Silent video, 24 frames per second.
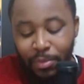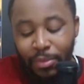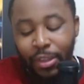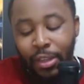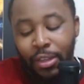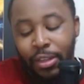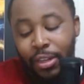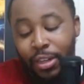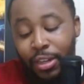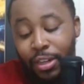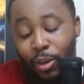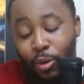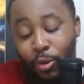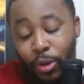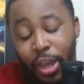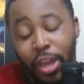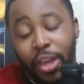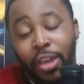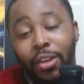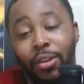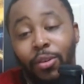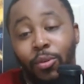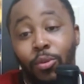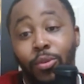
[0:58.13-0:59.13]

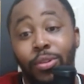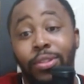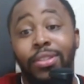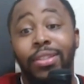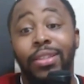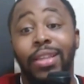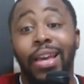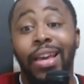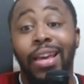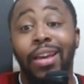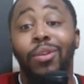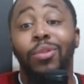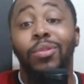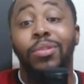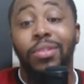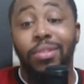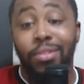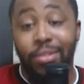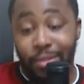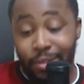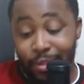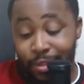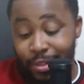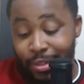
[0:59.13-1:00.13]
Okay, on to the L's.
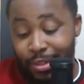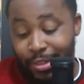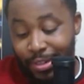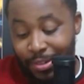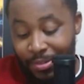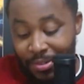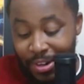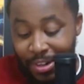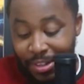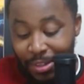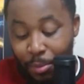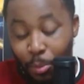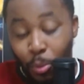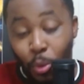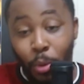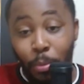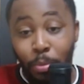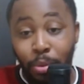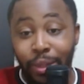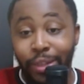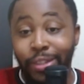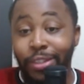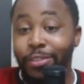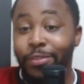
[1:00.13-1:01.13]
Right, the more
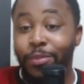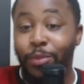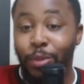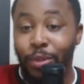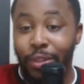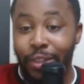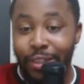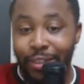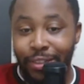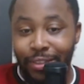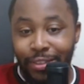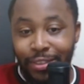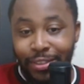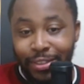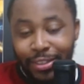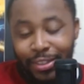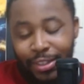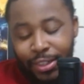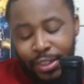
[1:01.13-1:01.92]
plentiful list.